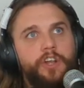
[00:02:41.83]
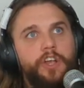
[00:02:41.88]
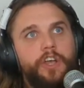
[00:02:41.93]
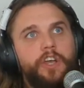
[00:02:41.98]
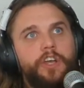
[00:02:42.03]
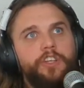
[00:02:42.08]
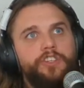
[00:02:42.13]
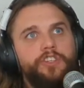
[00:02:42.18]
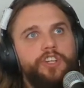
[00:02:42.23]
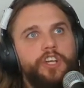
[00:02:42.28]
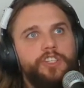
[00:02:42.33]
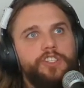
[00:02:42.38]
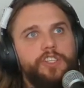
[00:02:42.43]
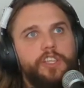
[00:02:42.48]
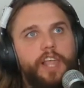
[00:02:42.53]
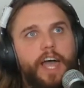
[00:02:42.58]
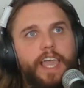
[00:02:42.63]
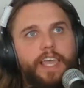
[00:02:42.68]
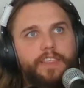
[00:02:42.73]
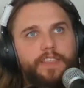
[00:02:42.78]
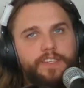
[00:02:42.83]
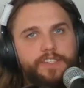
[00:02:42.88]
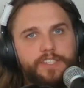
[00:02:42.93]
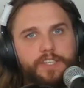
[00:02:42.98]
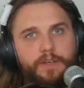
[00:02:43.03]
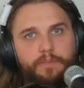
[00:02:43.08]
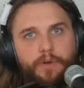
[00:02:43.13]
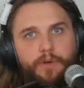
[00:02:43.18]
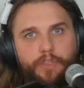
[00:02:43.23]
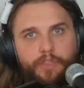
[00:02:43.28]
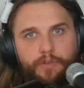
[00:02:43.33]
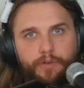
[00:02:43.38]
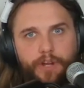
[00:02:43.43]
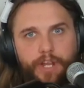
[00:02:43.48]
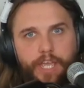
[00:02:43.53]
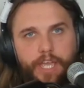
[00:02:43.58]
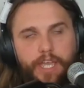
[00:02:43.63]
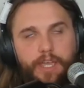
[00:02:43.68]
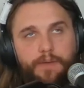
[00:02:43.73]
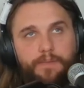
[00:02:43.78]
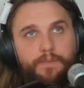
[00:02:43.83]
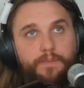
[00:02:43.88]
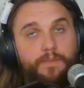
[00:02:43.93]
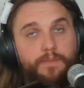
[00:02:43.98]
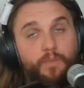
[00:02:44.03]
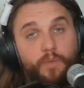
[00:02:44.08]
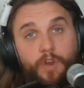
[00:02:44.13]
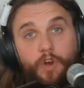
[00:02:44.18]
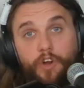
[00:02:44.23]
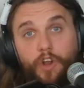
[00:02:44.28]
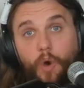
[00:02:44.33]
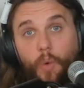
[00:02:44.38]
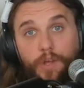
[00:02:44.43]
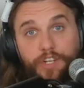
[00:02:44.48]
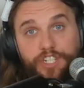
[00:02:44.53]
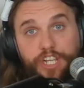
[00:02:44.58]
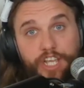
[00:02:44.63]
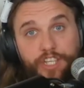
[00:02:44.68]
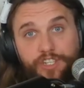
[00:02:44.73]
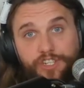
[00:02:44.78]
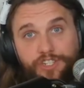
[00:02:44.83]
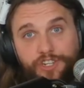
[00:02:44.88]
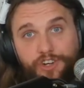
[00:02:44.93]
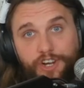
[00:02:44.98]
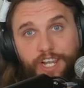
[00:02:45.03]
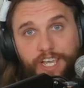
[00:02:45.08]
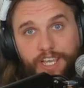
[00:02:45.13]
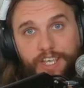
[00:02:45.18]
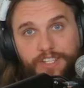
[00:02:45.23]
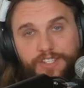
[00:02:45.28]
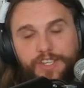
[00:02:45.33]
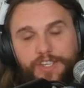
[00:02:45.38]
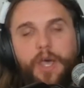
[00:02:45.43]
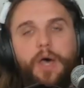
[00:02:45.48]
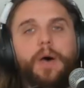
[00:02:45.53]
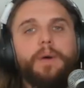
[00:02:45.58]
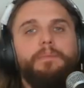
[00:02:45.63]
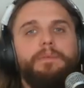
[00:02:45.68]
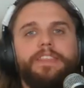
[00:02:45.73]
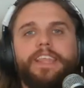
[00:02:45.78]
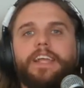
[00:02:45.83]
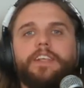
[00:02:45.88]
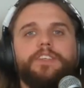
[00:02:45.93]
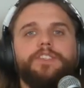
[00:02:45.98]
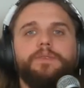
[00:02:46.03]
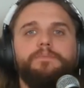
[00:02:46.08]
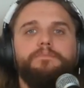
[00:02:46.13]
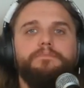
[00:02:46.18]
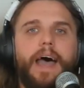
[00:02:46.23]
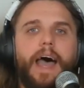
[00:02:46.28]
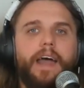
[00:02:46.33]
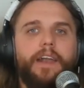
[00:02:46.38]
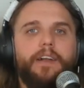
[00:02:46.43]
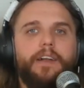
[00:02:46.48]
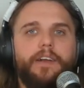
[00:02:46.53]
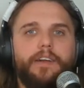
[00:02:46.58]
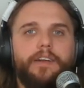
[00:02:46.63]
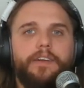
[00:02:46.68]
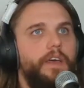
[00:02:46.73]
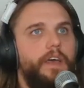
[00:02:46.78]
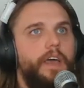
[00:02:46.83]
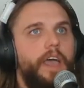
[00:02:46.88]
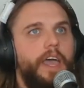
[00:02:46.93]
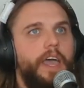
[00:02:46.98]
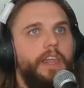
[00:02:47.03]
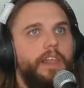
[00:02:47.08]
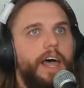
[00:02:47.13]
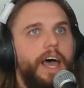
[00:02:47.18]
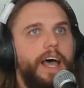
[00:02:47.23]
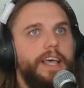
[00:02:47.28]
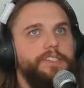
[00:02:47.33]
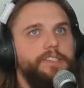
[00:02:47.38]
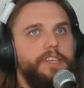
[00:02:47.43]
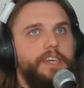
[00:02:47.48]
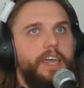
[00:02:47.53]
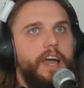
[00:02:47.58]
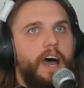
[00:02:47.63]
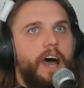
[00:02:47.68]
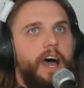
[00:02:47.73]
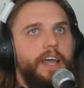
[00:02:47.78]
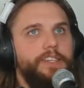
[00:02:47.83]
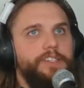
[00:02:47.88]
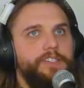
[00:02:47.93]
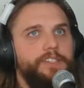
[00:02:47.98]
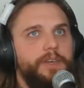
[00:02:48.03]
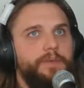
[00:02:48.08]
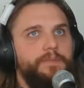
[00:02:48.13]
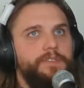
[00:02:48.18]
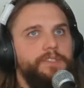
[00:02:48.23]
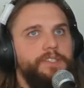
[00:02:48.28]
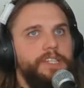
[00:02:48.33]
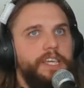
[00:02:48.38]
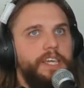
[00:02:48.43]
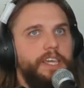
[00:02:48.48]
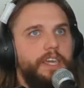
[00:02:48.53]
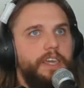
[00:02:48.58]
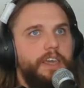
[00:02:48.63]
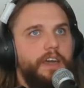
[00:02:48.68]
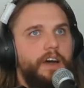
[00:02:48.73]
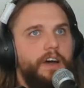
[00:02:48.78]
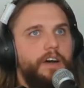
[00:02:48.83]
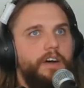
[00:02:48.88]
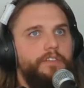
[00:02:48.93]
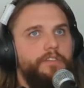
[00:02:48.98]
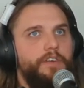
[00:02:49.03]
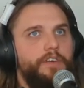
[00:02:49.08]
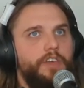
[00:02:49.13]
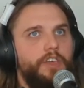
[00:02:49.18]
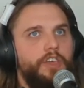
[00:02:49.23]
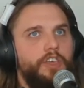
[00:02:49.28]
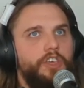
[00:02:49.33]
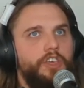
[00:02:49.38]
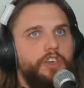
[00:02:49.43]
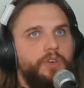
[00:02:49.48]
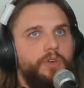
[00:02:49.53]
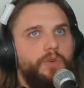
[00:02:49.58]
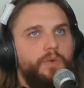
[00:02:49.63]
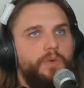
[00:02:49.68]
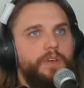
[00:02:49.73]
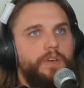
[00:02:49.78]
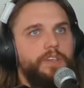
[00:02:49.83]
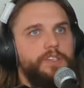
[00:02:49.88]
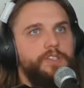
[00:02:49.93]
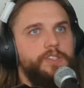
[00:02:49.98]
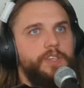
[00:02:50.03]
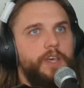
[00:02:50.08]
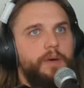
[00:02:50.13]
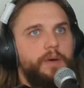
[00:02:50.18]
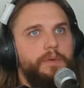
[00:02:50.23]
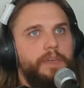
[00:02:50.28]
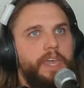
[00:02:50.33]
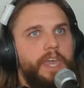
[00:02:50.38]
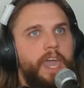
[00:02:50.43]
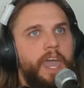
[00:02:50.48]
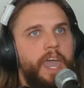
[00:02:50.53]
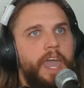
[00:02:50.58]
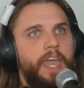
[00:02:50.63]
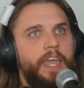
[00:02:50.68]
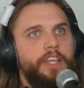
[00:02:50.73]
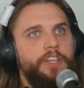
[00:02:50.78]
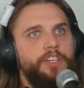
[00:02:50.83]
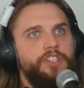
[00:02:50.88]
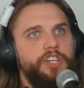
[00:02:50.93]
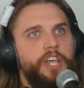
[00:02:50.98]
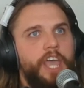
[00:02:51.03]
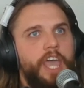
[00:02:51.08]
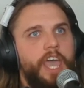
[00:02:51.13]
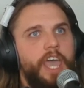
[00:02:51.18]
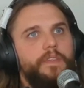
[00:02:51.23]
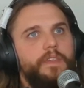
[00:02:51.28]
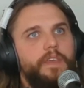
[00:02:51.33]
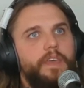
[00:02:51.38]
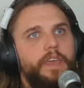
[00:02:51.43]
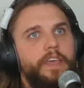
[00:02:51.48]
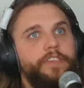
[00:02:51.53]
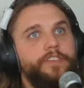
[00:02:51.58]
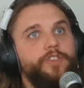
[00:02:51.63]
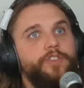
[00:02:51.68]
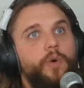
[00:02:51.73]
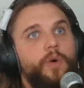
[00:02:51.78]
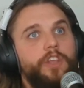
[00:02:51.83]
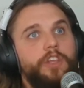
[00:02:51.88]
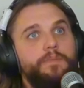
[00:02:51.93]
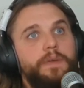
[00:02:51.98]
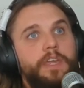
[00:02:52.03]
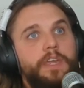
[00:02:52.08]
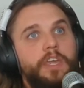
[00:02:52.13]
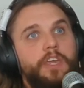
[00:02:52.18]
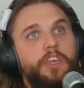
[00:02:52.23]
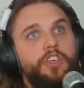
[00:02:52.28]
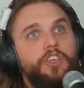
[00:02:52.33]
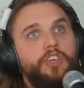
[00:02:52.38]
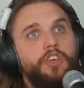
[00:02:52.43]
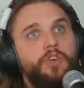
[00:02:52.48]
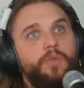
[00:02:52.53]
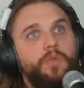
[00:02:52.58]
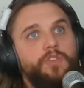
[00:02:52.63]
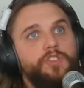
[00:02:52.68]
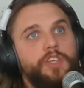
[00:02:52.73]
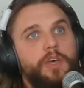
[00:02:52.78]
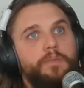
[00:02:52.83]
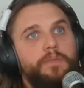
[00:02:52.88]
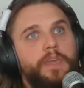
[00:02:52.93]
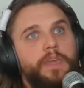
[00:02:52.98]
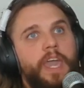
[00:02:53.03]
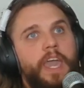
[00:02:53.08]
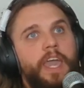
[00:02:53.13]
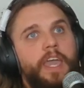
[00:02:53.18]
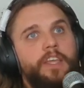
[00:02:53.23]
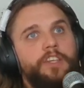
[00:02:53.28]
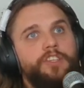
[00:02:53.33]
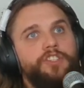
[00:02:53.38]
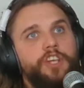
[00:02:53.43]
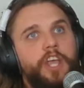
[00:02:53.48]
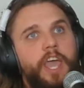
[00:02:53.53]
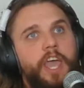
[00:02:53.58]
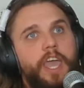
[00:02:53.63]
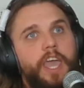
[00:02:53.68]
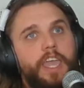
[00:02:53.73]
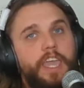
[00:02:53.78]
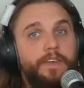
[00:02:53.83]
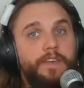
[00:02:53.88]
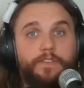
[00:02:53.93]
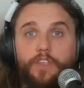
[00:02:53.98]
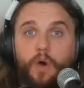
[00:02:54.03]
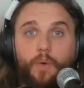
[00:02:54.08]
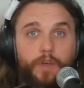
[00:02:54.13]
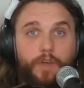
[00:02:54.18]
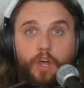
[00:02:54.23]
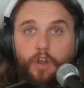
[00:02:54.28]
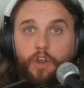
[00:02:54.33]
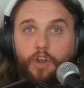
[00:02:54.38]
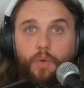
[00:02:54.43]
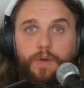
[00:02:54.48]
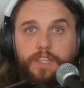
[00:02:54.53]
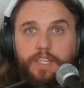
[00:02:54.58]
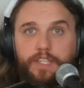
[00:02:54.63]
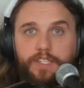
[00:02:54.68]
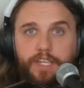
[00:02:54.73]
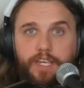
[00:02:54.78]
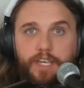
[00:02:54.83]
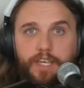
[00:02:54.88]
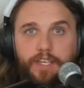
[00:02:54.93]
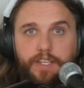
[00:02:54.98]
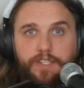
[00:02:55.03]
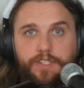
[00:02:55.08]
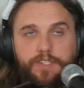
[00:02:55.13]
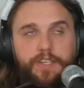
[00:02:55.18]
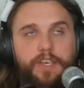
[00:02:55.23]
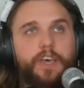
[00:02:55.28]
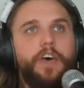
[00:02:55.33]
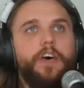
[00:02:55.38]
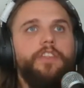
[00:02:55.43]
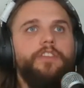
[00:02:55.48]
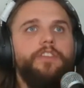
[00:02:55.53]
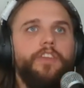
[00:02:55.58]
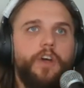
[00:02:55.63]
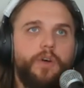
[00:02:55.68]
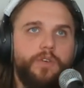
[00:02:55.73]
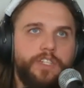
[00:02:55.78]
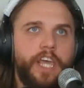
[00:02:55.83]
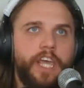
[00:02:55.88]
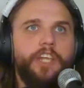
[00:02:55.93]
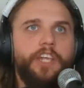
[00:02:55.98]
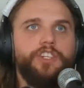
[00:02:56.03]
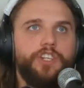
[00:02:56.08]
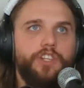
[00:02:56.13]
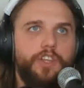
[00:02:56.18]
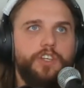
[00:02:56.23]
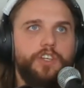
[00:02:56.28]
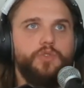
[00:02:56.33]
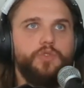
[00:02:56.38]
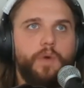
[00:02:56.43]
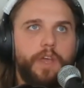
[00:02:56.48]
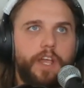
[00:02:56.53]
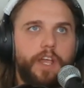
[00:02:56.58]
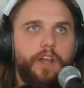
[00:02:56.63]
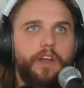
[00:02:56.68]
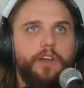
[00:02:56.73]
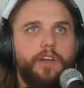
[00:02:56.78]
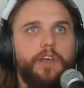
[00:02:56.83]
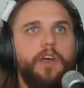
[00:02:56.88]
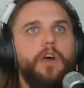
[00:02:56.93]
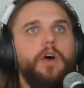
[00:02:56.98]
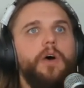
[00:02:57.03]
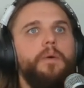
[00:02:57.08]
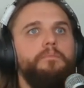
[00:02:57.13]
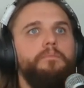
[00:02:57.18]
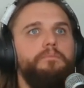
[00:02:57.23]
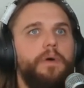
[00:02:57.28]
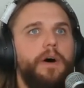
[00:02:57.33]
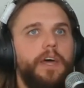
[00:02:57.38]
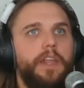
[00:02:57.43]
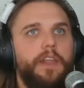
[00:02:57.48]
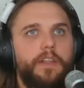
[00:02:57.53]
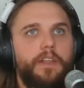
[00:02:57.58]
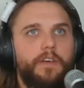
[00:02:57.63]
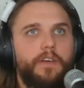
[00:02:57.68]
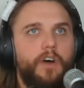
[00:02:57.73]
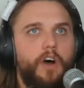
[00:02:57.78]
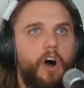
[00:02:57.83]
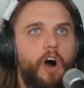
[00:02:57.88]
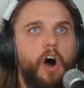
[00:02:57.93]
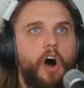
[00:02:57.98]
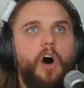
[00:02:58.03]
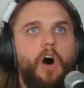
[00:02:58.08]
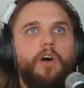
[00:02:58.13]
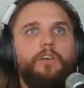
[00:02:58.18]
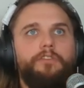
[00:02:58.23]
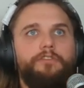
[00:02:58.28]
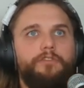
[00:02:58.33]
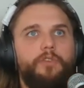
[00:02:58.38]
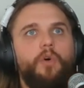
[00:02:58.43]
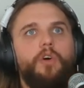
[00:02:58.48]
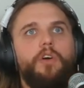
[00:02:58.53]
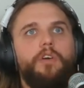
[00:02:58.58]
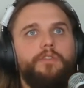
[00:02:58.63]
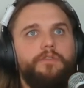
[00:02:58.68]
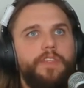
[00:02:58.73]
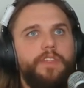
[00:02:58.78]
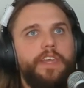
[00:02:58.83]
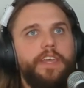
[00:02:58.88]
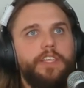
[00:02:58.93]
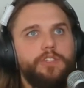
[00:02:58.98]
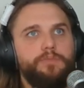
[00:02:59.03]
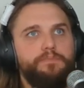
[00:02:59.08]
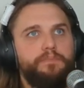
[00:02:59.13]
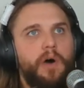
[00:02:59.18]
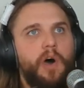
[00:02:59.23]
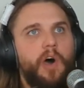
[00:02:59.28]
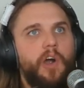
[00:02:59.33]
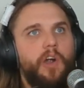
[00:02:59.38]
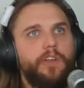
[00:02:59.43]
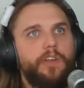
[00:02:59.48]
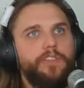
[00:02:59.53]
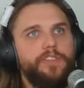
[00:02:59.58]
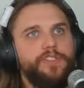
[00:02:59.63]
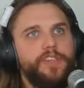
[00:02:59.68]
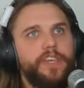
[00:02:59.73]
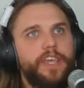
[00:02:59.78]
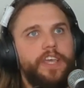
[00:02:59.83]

just like this number 3. We don't know which integer it is, but that doesn't matter. And lastly, I sub z of u sub kj is going to be u sub kj. Even though we don't know what this is, the notation looks weird, but all 4 of these parts is